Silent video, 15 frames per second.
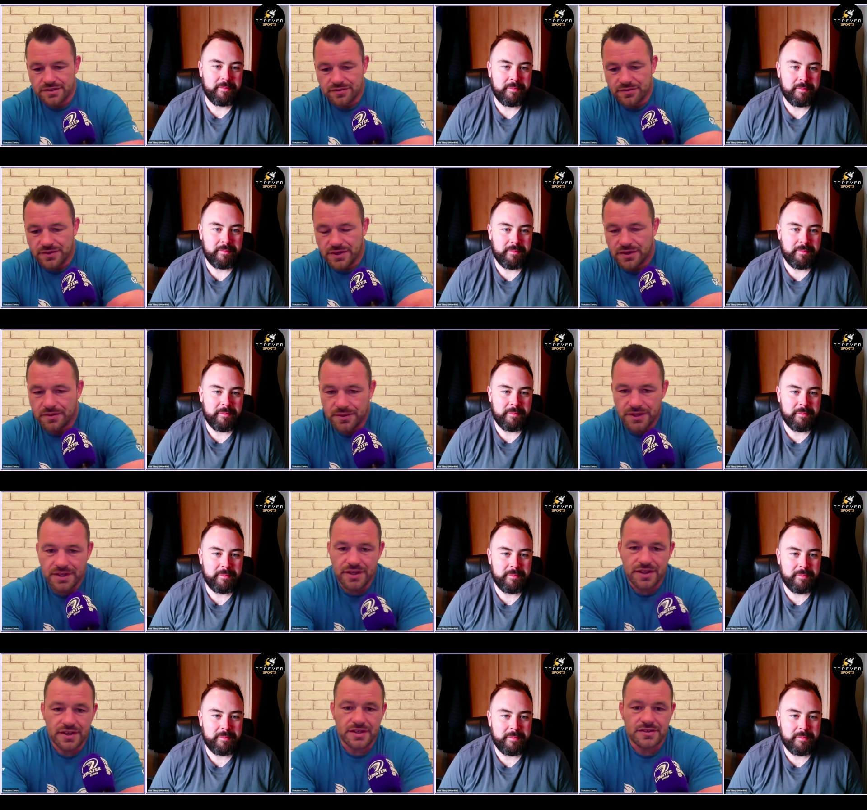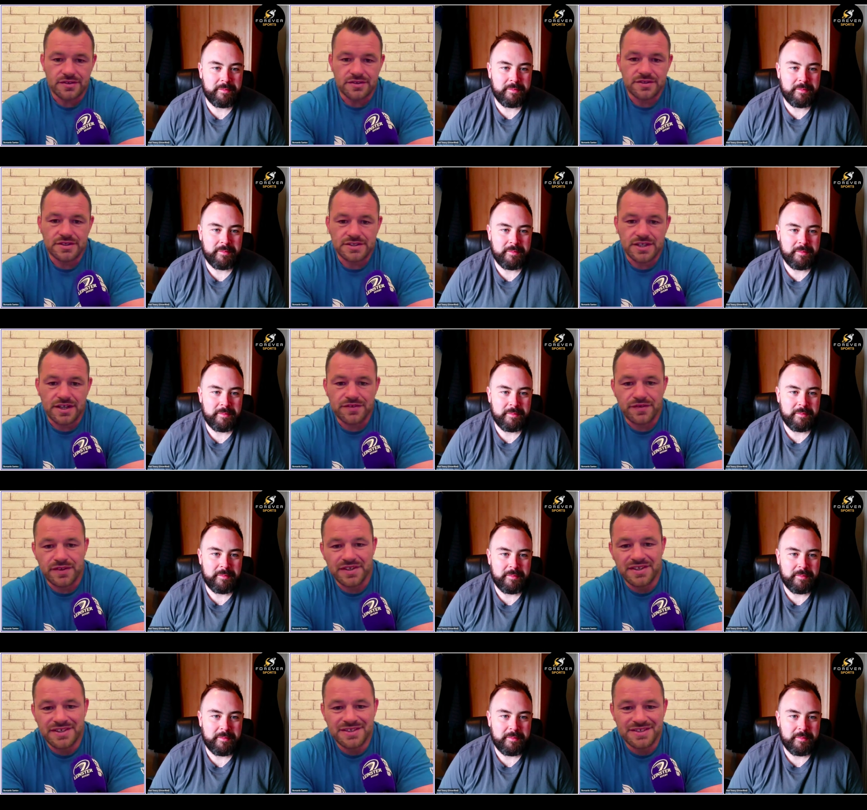Speaker 1: if we don't win, I think it's unsuccessful.
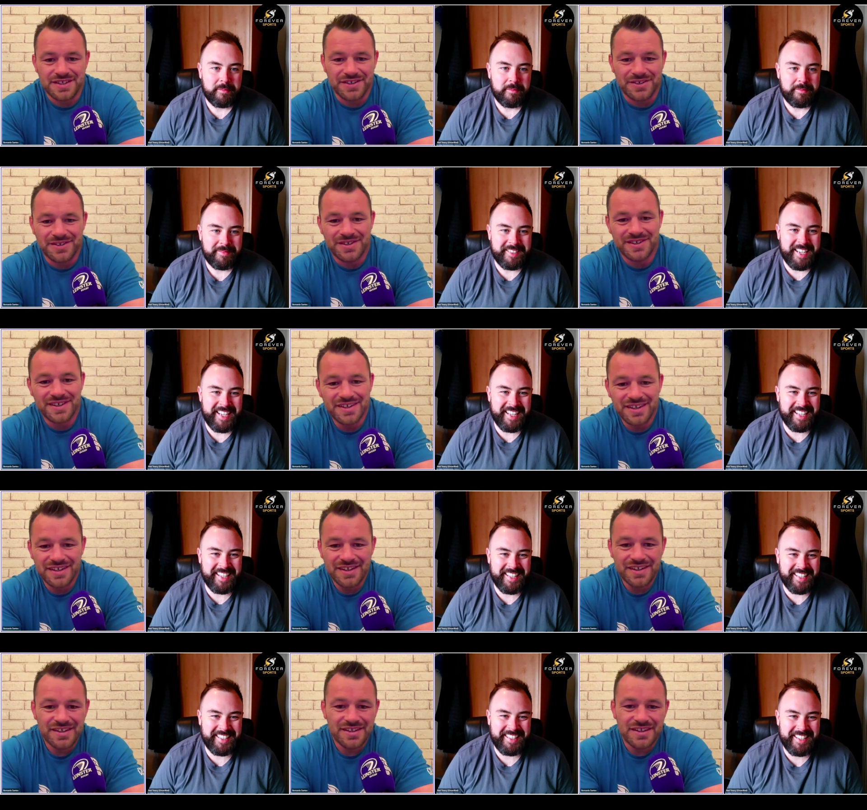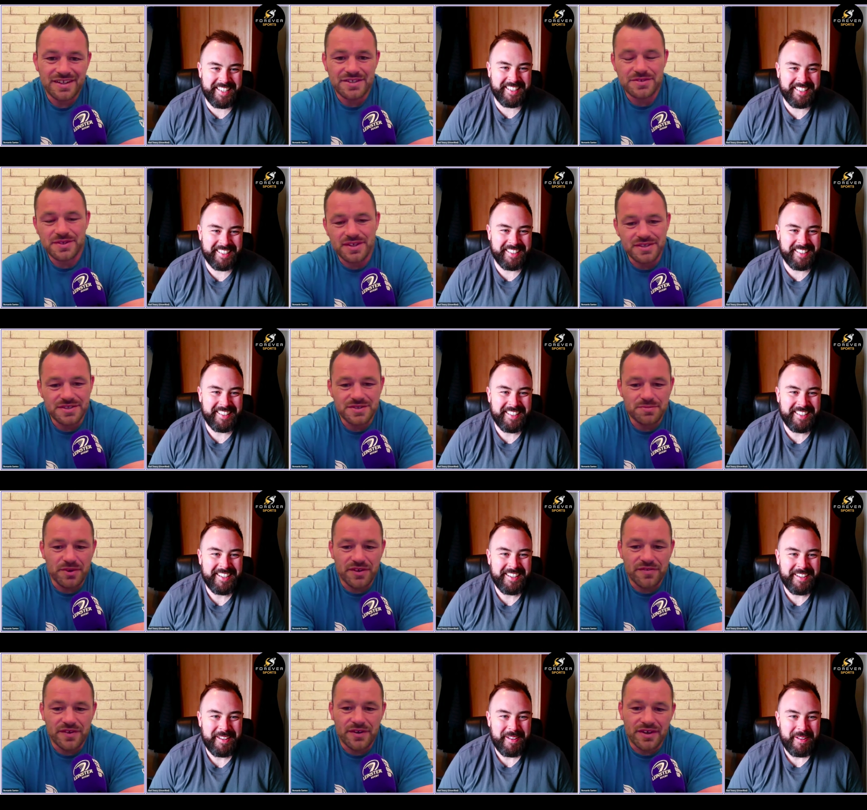So that's, that's my
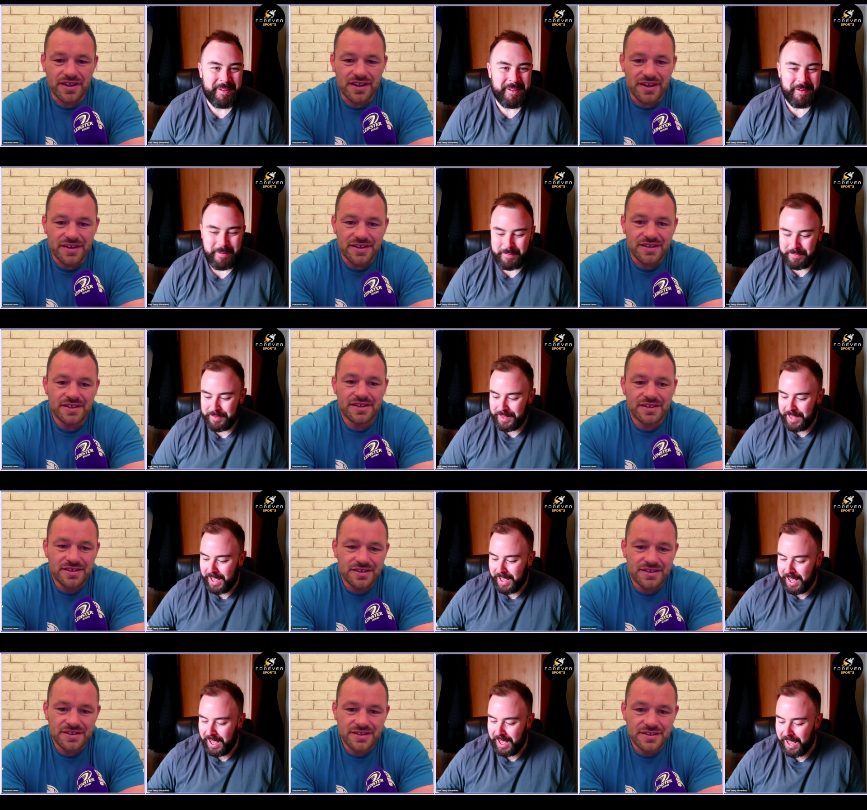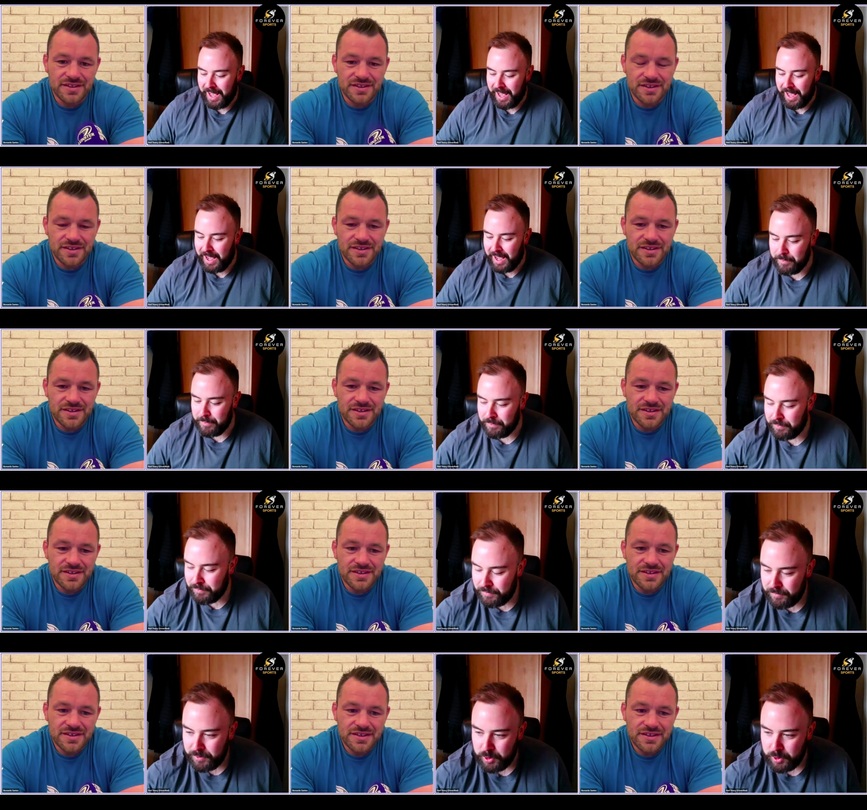view on that.
Speaker 2: Um,
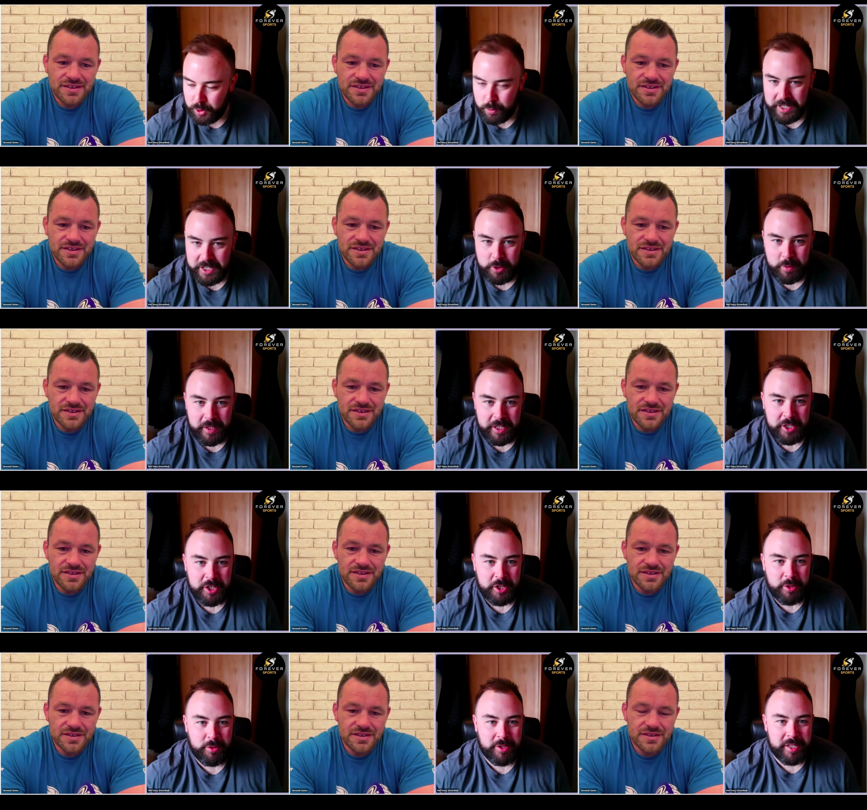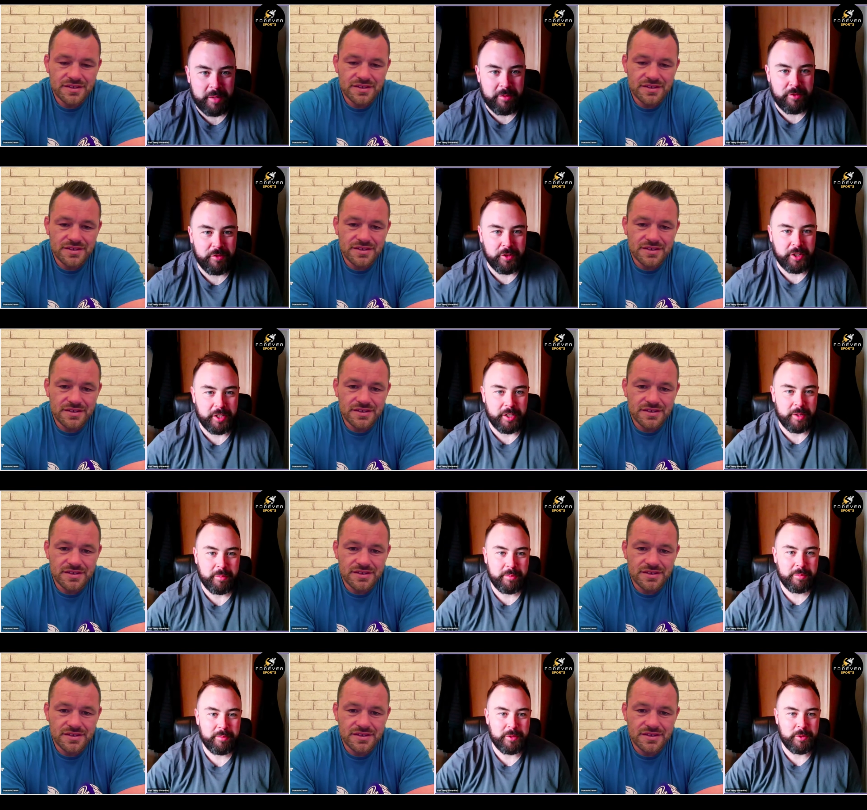the twenty twenty-two semi-final
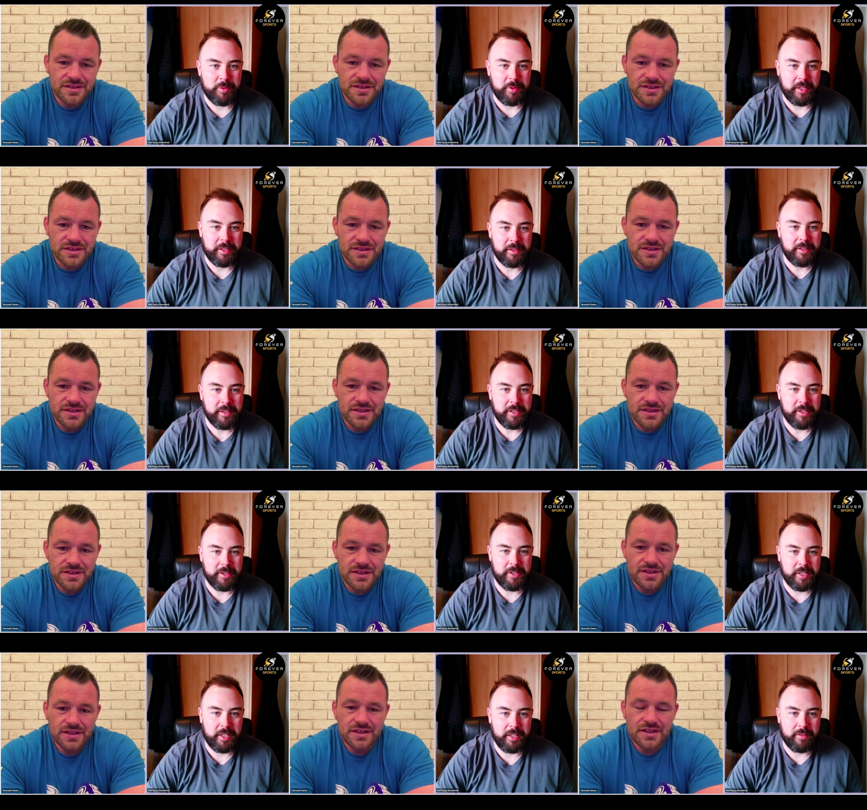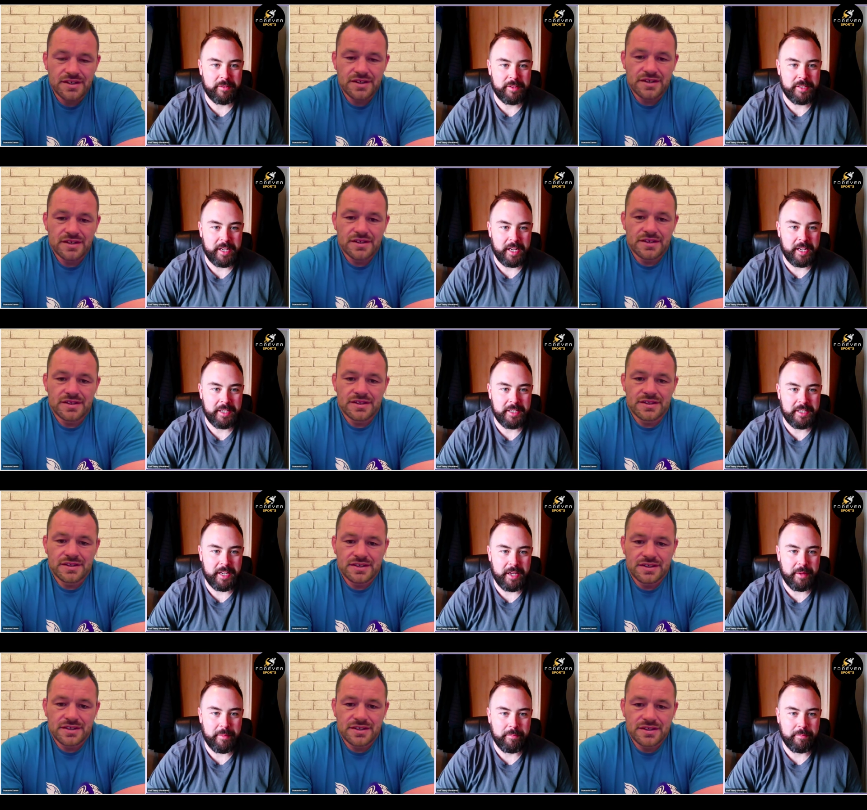between yourselves and
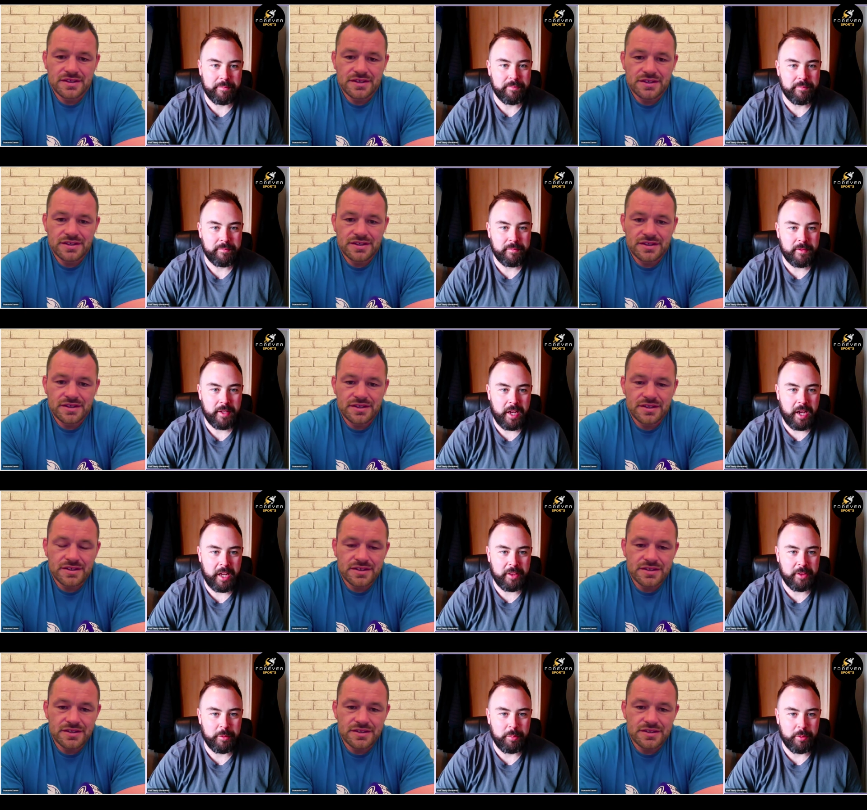um and the